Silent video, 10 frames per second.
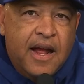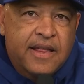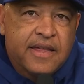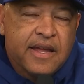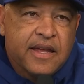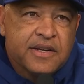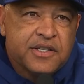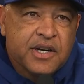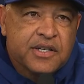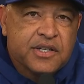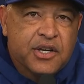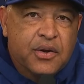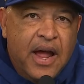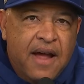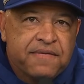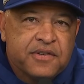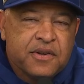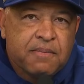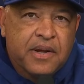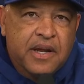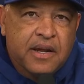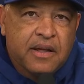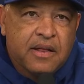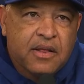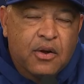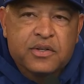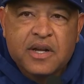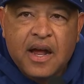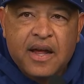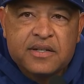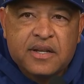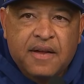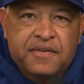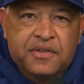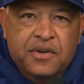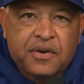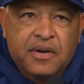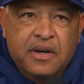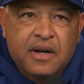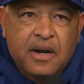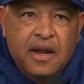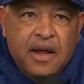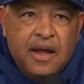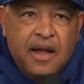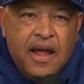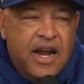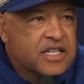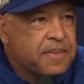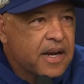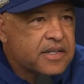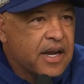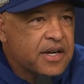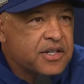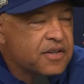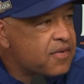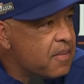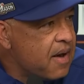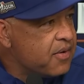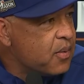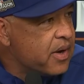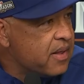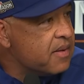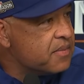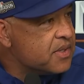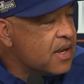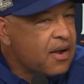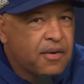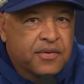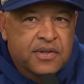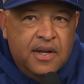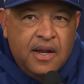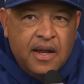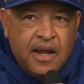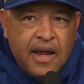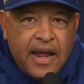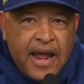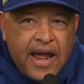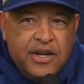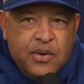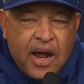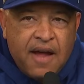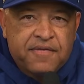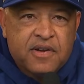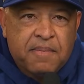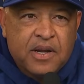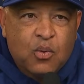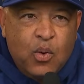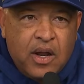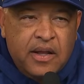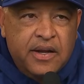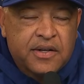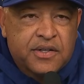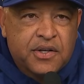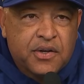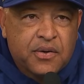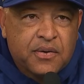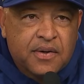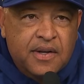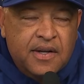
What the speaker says: I think it's just you have to be those guys have certain expectations from everyone and themselves, and you have to be willing to